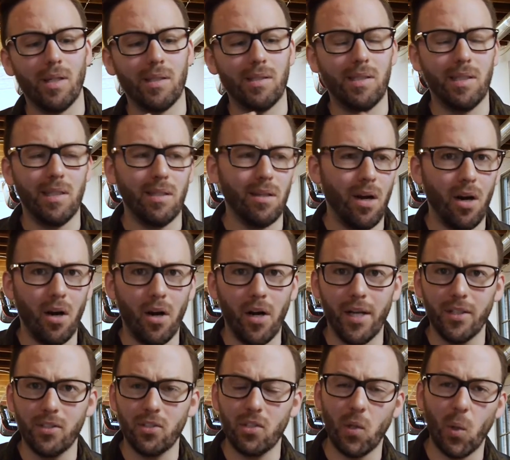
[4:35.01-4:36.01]
a
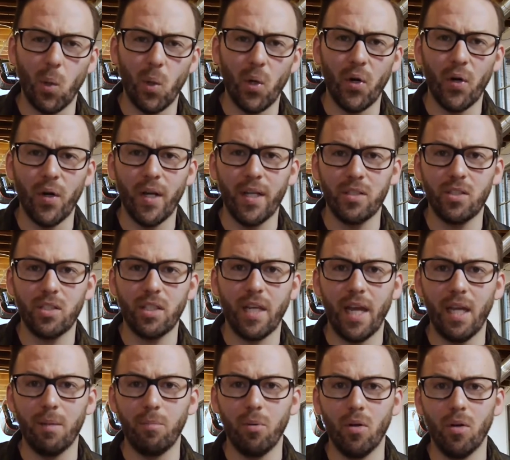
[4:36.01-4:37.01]
TRS 1/4 inch
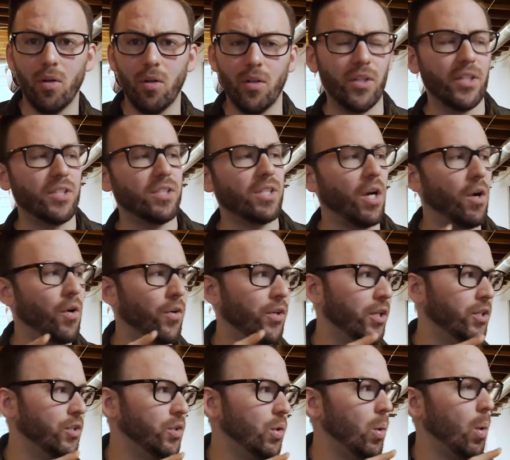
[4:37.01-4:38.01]
cable that's going
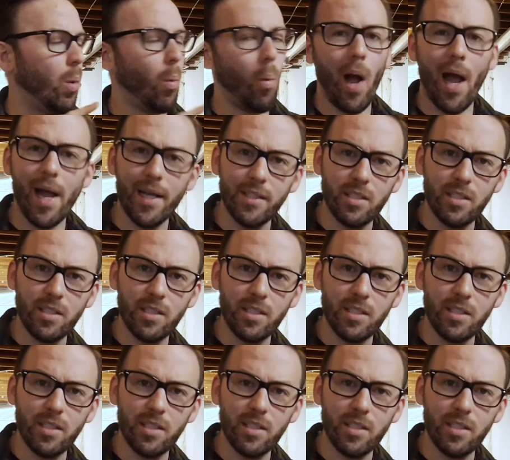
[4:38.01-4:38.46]
into a Y